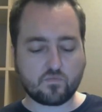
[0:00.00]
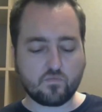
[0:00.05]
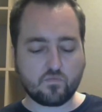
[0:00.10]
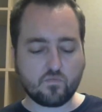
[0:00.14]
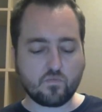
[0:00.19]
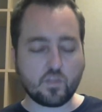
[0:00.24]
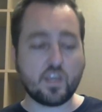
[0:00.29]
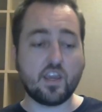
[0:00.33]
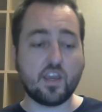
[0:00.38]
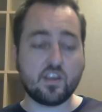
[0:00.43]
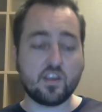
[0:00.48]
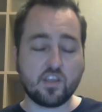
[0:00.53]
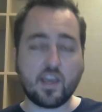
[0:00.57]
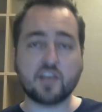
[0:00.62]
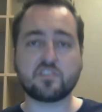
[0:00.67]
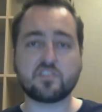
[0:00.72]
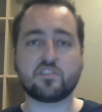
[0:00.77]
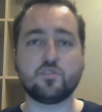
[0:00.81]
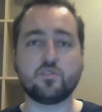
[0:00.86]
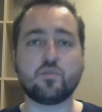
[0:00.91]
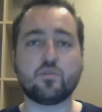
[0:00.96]
And
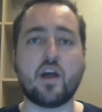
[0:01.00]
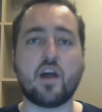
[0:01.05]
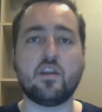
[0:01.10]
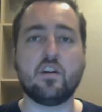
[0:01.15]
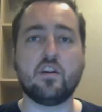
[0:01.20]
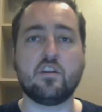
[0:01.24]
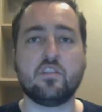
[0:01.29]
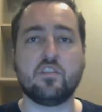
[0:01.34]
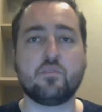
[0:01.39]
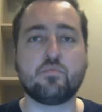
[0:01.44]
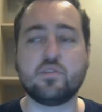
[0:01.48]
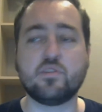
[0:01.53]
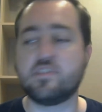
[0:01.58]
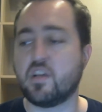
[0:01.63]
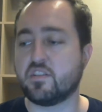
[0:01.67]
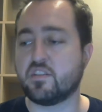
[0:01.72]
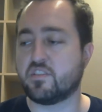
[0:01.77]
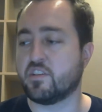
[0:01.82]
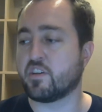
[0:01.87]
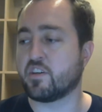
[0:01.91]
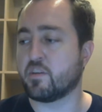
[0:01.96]
yes, you got it under the pretense
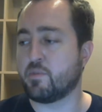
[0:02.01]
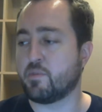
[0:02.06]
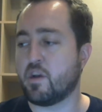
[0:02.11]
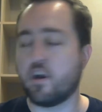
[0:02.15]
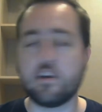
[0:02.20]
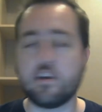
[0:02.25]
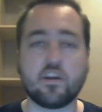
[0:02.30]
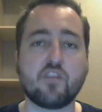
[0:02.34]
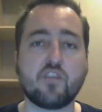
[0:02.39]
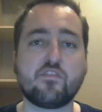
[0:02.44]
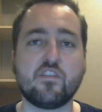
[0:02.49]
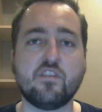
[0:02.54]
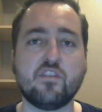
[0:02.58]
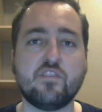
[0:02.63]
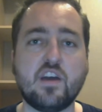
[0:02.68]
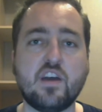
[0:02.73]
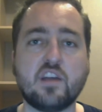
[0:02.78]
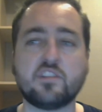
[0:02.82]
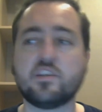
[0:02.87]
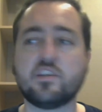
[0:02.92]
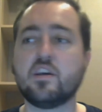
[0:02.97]
that you're going to be hiring her for an
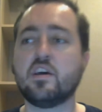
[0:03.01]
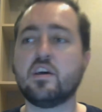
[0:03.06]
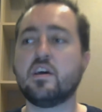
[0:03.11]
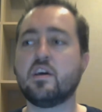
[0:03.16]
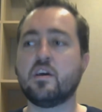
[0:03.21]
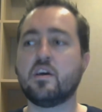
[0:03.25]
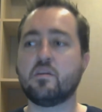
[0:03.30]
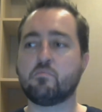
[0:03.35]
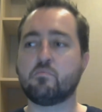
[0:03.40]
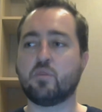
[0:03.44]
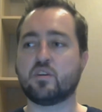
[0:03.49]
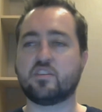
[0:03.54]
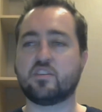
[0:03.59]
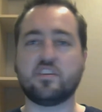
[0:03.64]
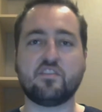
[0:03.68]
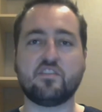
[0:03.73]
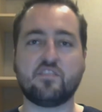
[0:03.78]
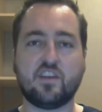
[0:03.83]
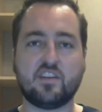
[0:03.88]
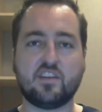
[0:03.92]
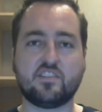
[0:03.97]
event, but the
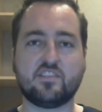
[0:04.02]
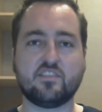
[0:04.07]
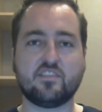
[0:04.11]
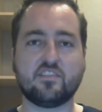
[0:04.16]
event,